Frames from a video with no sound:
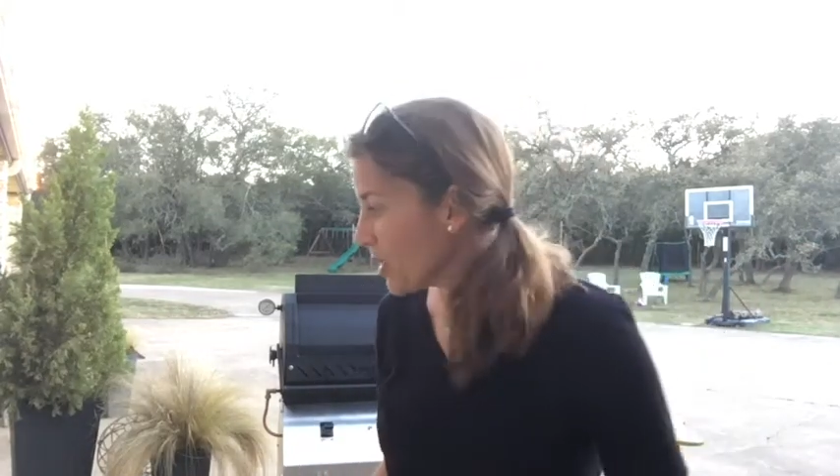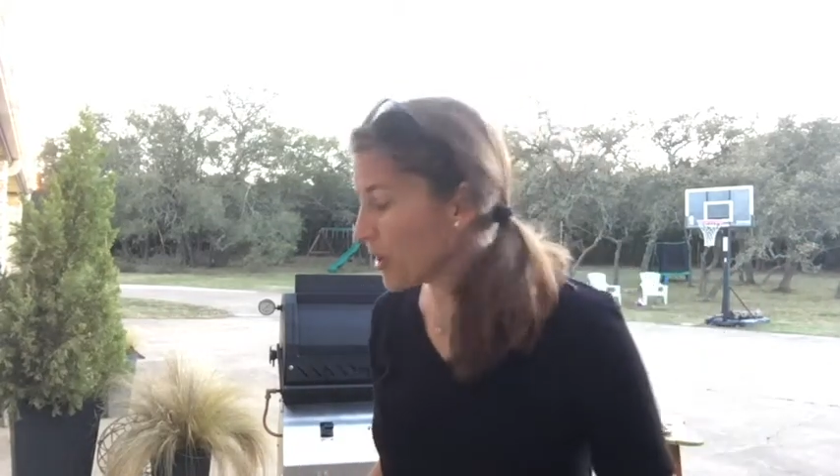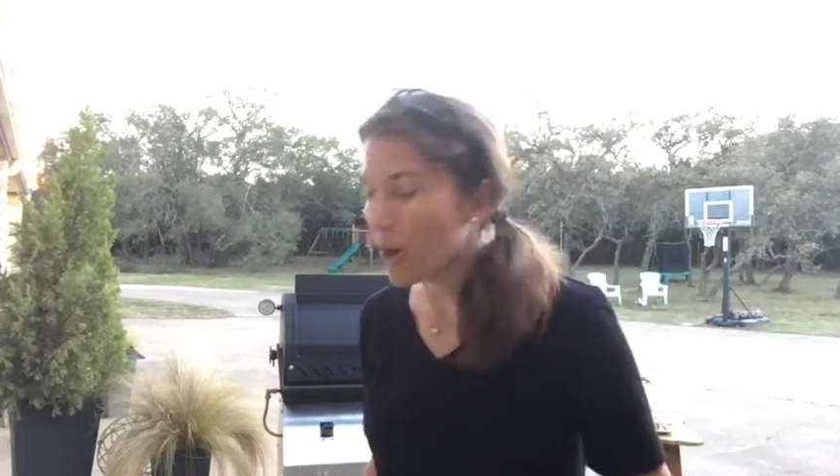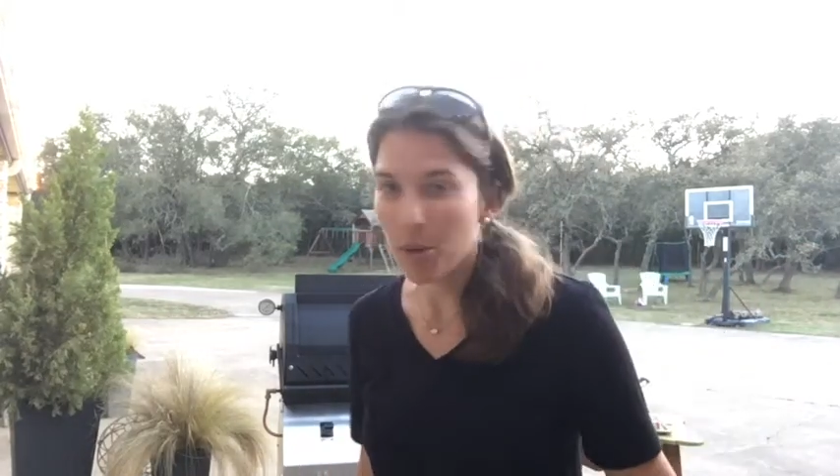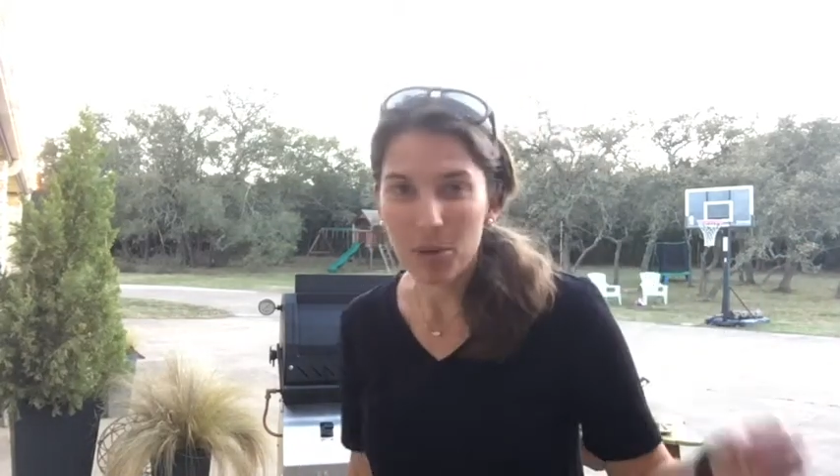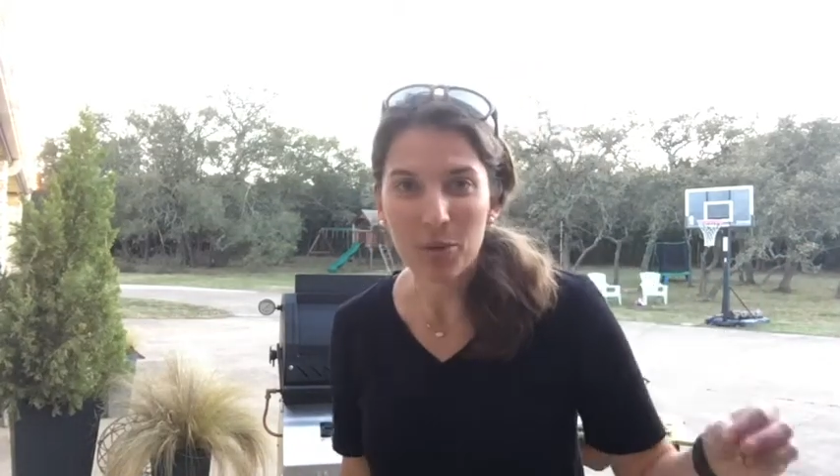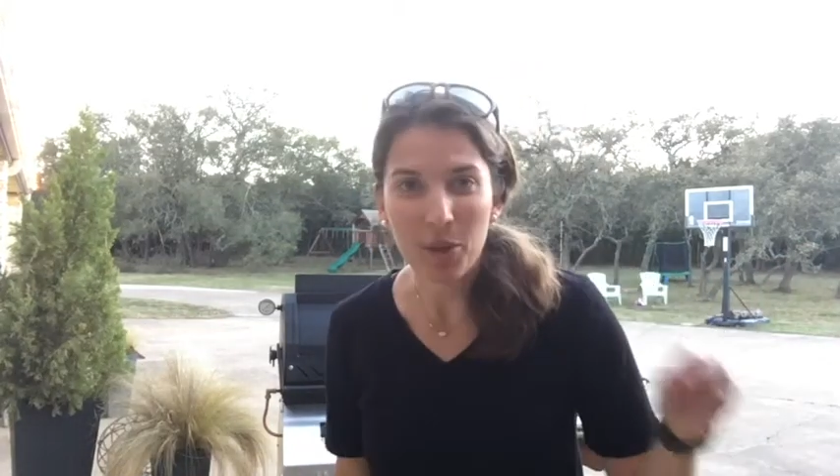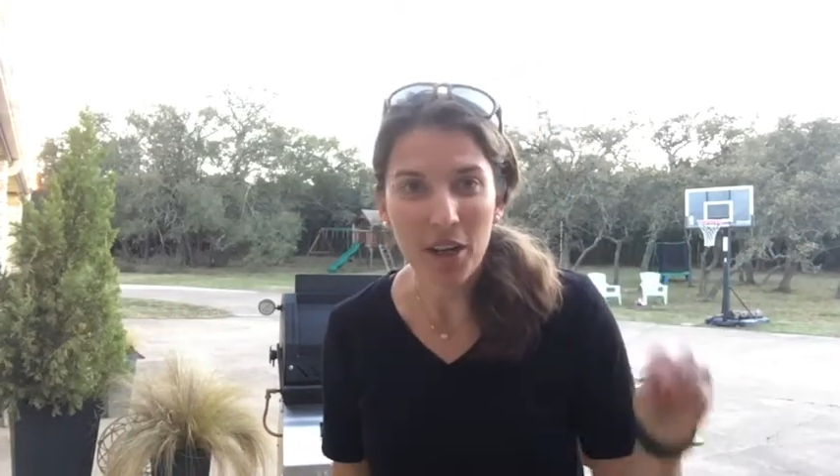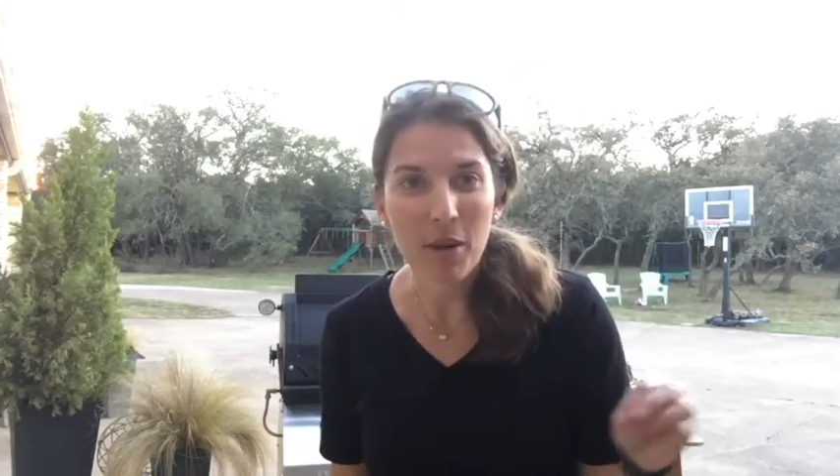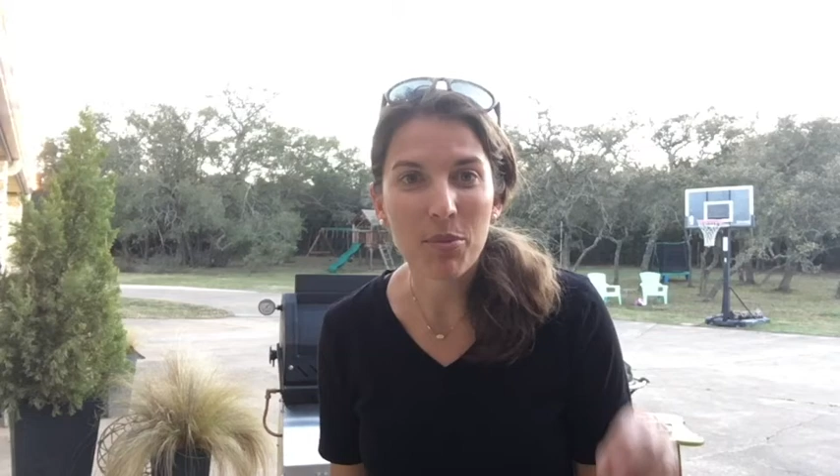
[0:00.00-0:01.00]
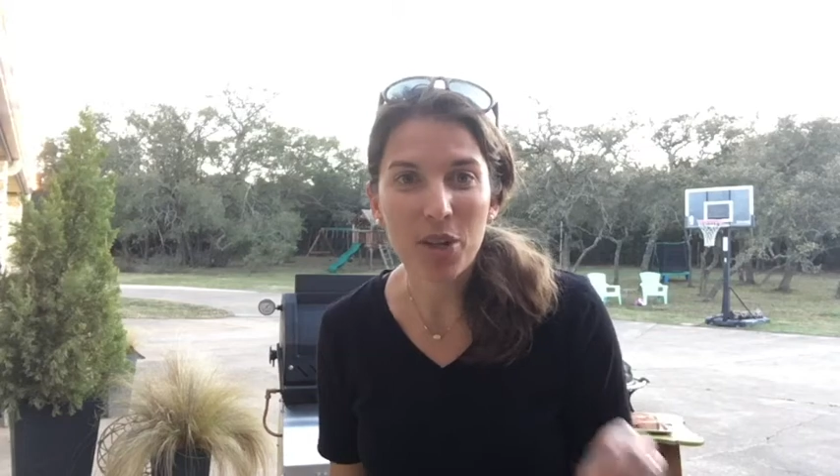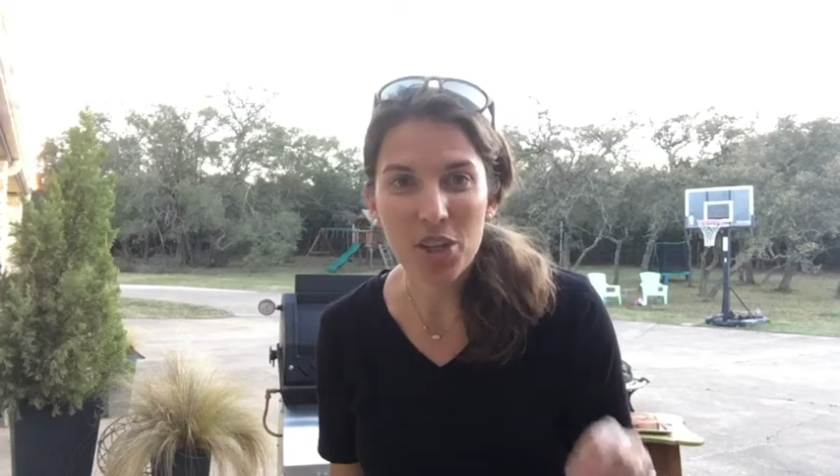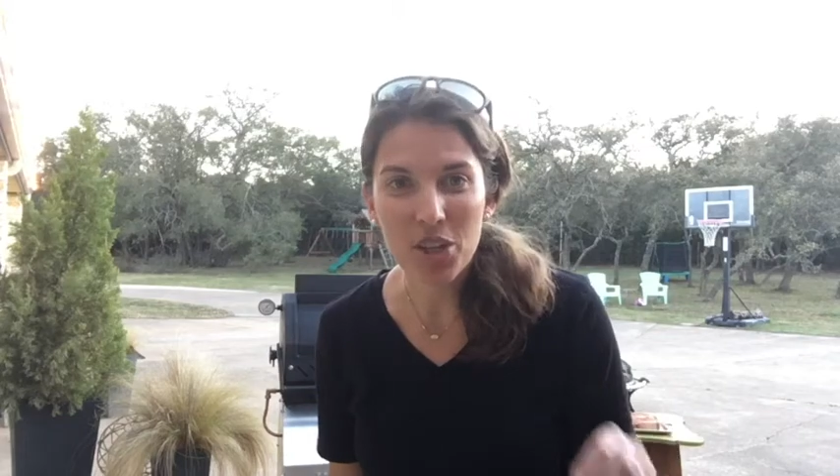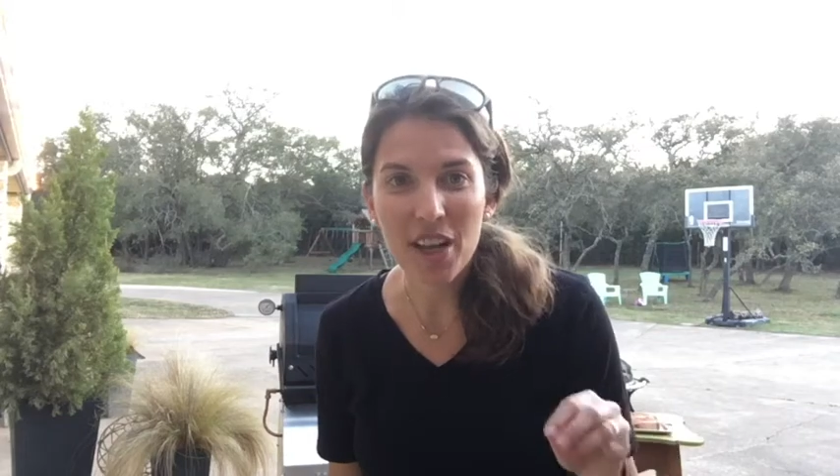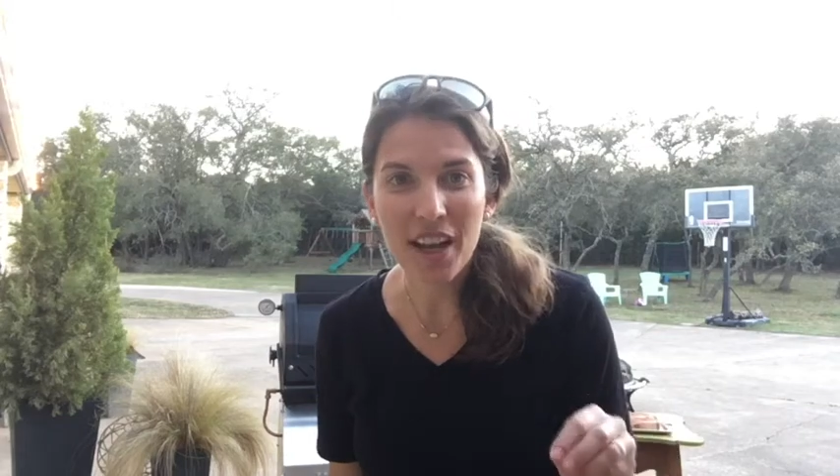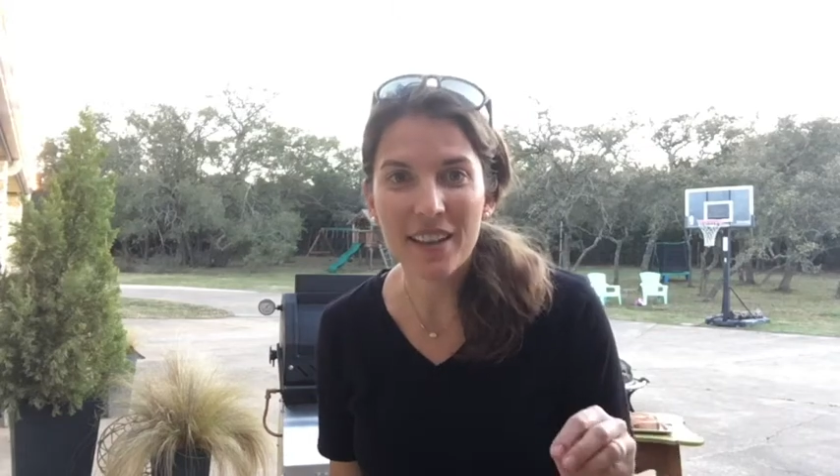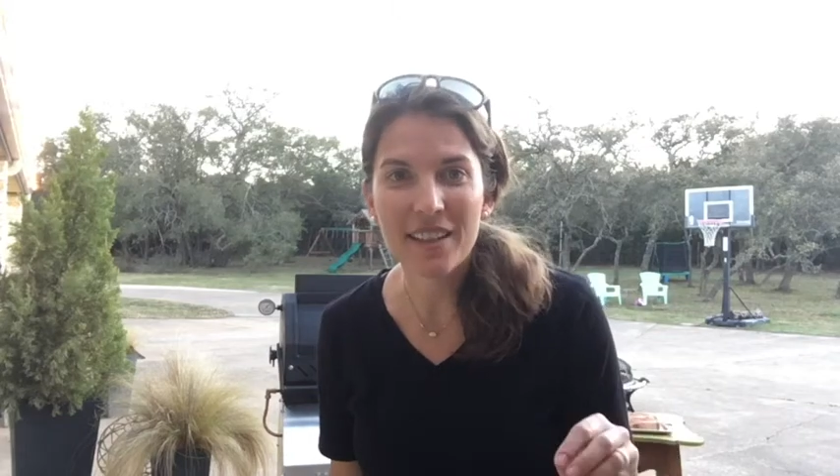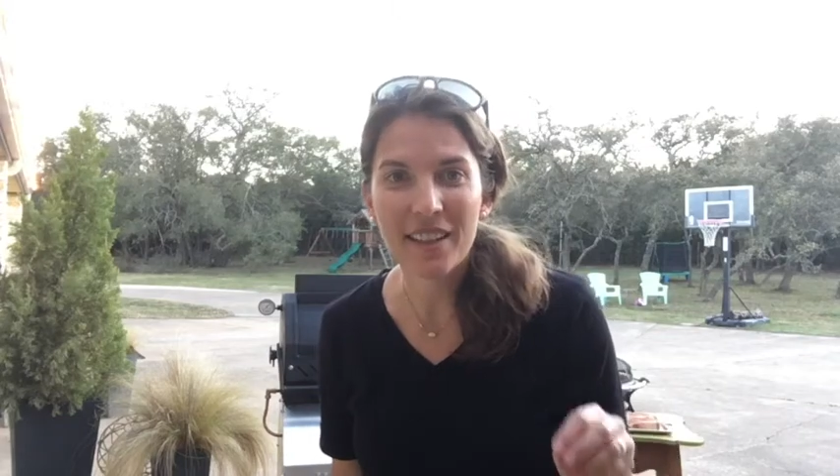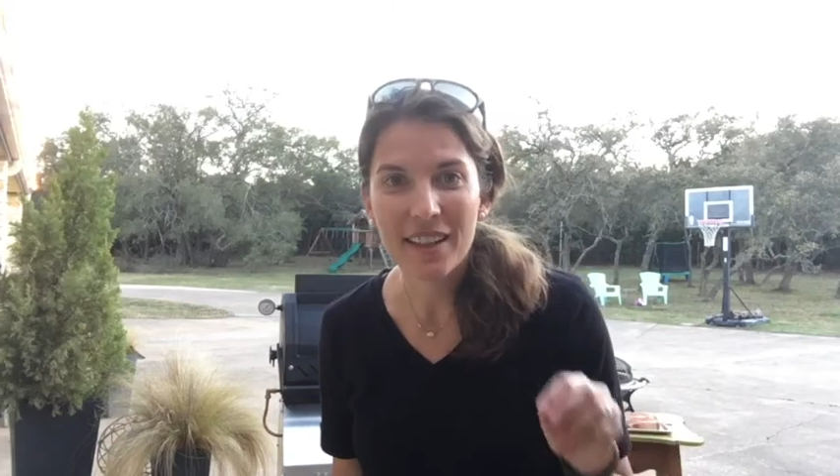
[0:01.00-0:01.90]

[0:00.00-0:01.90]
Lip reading: so we're gonna appreciate